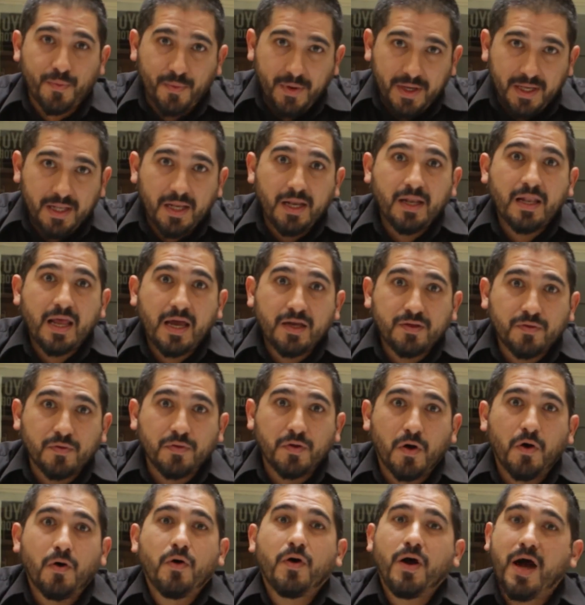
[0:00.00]
really like to
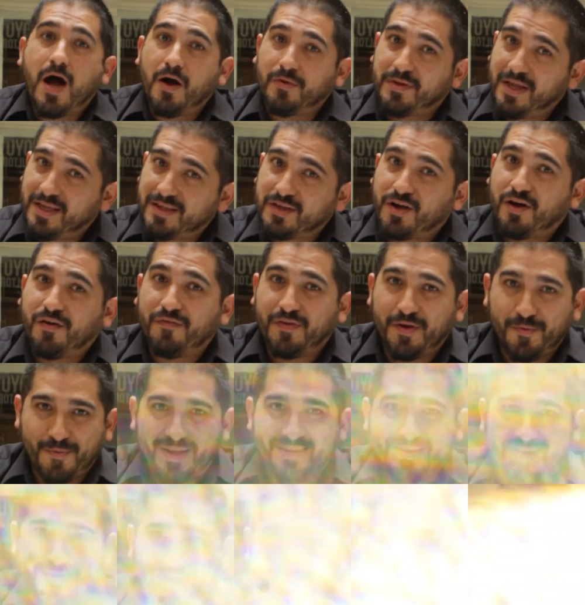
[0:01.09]
know how that coffee
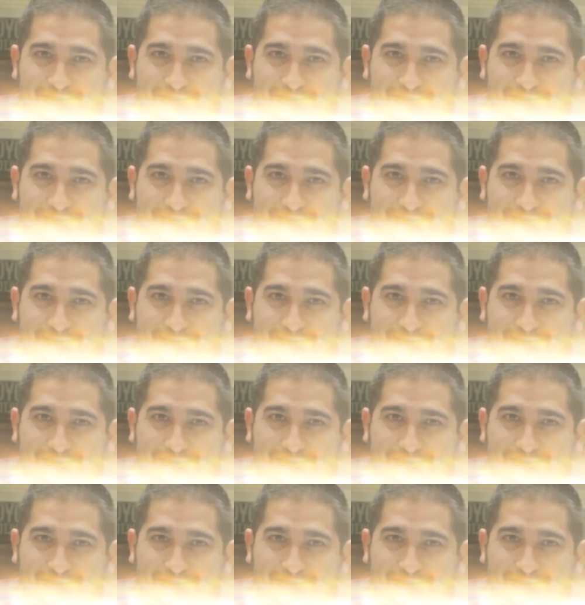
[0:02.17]
went.